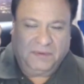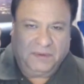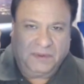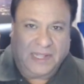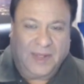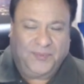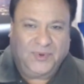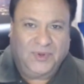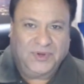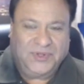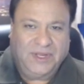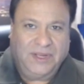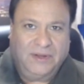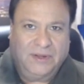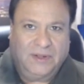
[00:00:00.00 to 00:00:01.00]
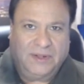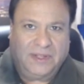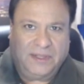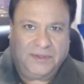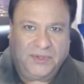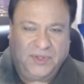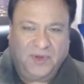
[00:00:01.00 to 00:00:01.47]
upload.
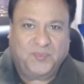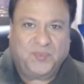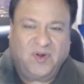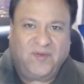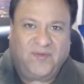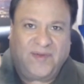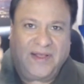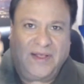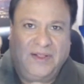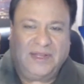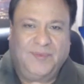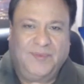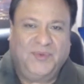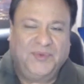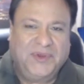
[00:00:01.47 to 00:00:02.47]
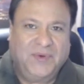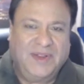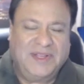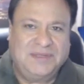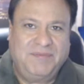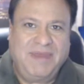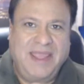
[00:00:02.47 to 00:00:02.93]
Do your profile, upload your
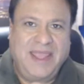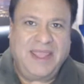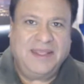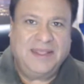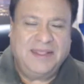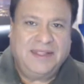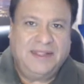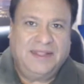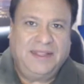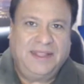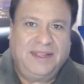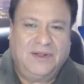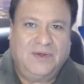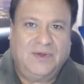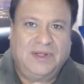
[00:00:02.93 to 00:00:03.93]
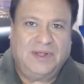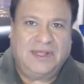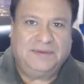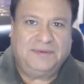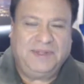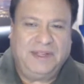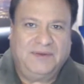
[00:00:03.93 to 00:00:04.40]
resume.
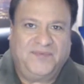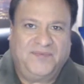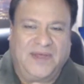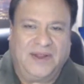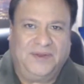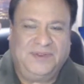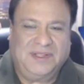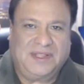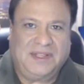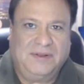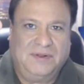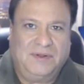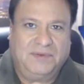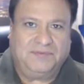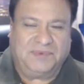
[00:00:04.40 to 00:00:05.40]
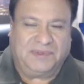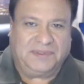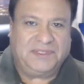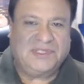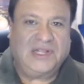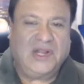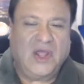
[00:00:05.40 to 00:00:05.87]
Follow
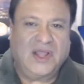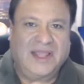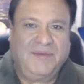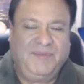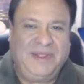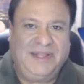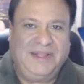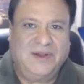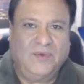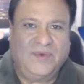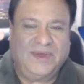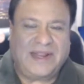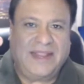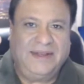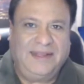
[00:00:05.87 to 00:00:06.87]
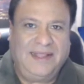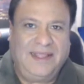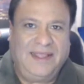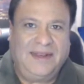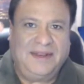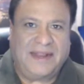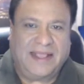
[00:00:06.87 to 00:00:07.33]
this is how long I've been there, what I
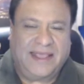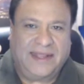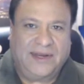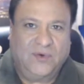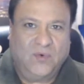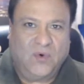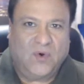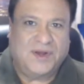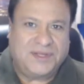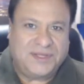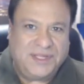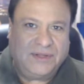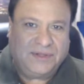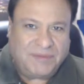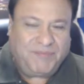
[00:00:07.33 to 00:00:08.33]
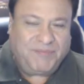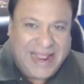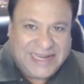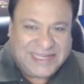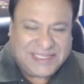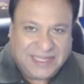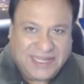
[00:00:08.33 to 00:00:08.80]
did, and I got awards. The
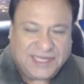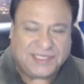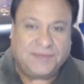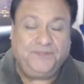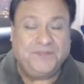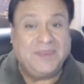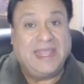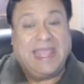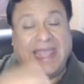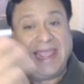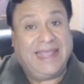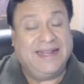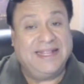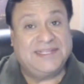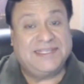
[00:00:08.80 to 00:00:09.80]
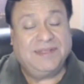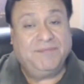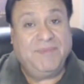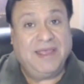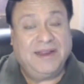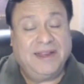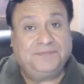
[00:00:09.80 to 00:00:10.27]
basics, and then
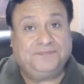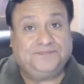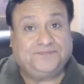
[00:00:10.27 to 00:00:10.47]
submit it.